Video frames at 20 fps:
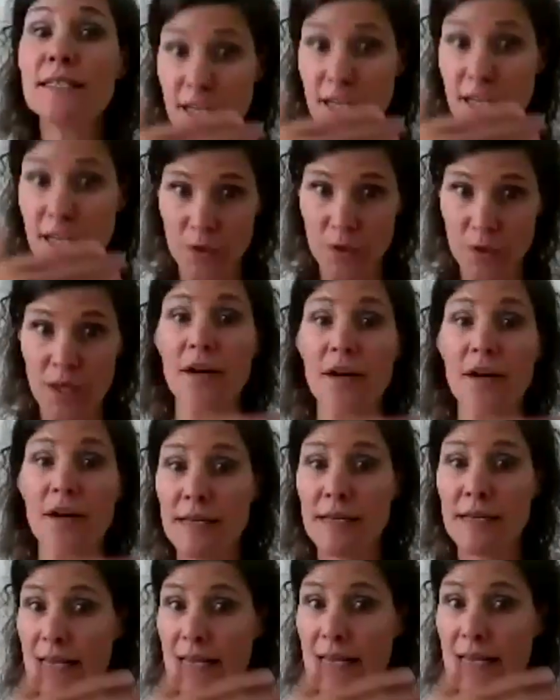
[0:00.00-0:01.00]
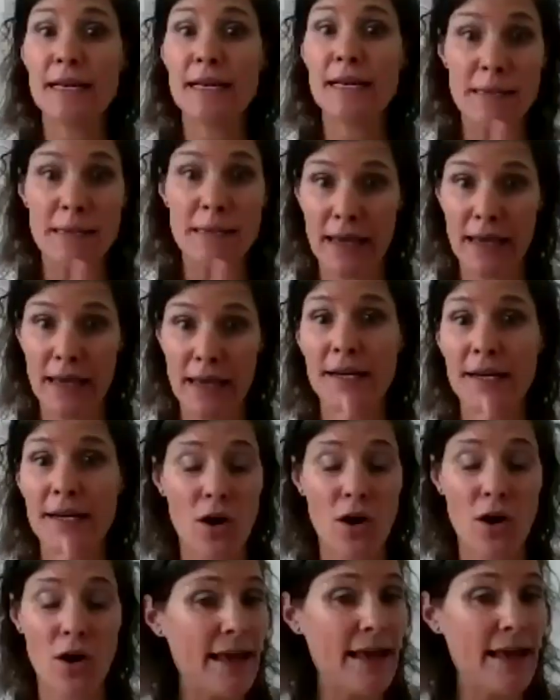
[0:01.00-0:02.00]
touch with her with email and
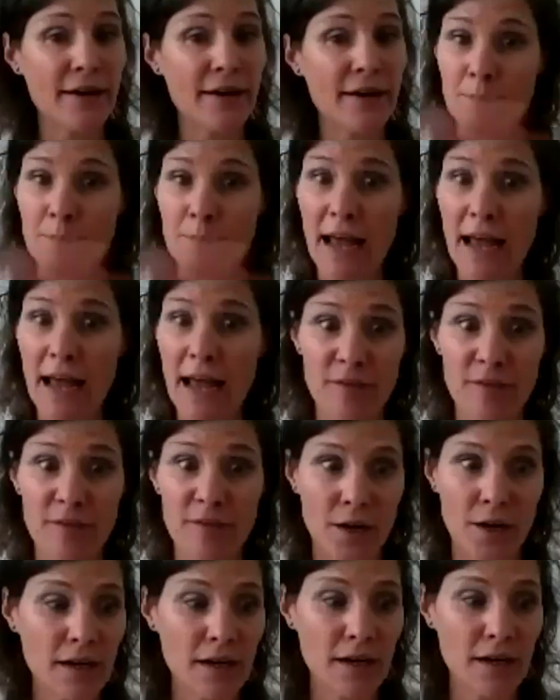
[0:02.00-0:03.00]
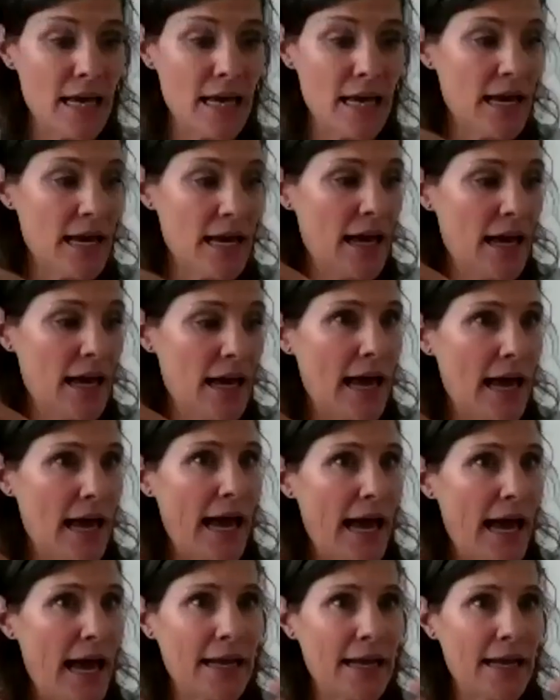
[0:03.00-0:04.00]
all, never heard back from her.
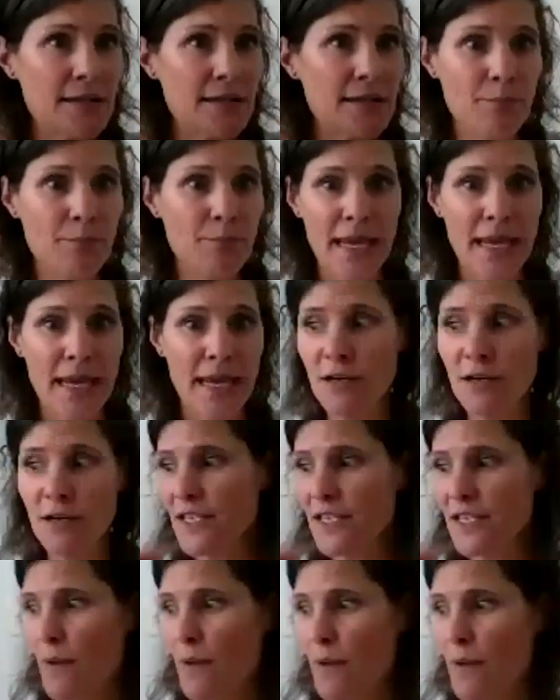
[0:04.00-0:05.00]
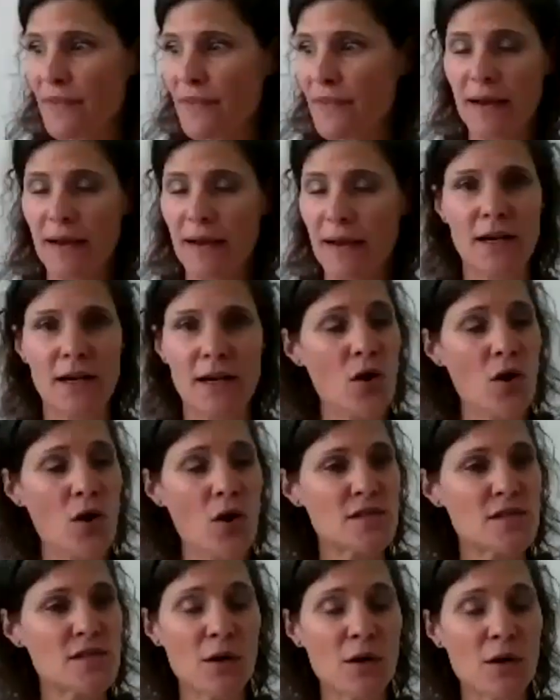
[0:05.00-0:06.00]
And beginning of this month, and I'm like, oh,
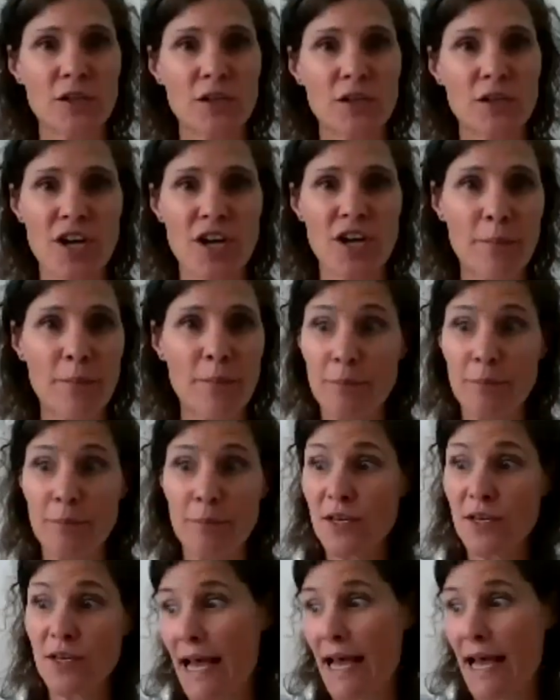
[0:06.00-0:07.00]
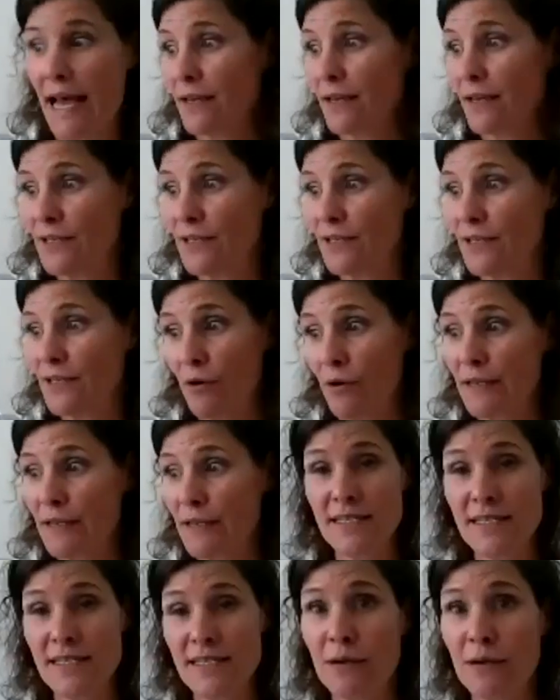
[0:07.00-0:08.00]
someone went shopping, because I
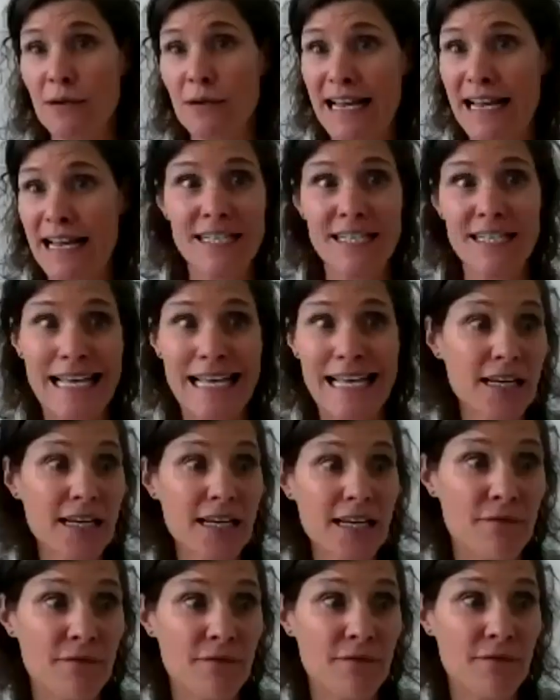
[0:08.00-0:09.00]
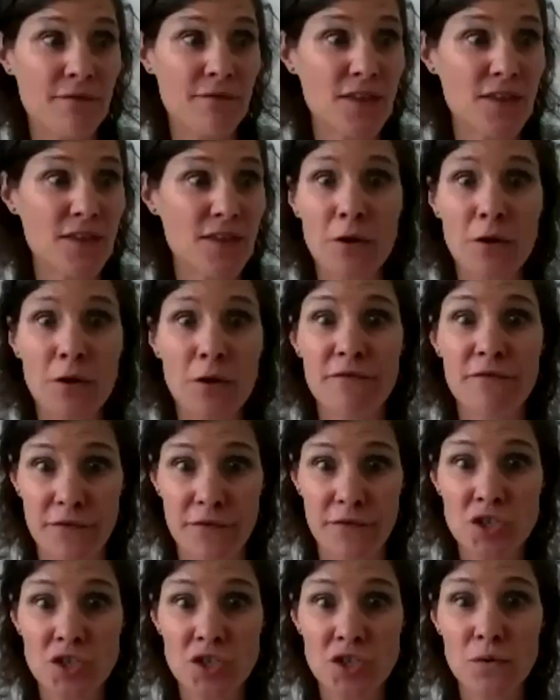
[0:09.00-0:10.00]
think it was like the 2nd or the 3rd of
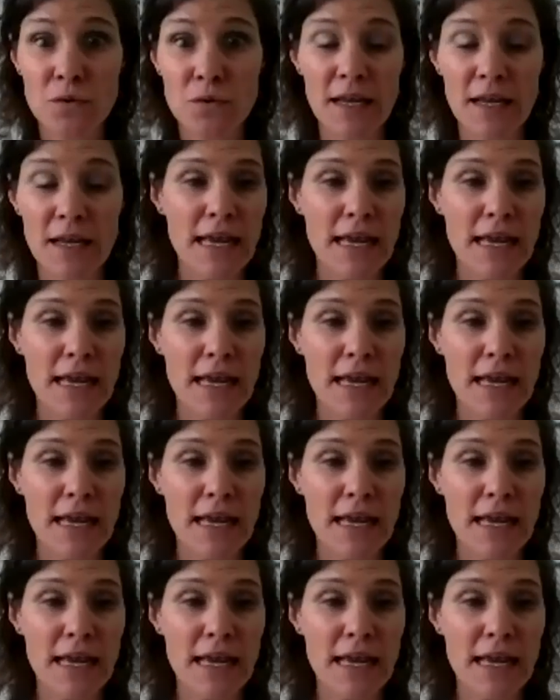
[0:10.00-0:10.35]
June.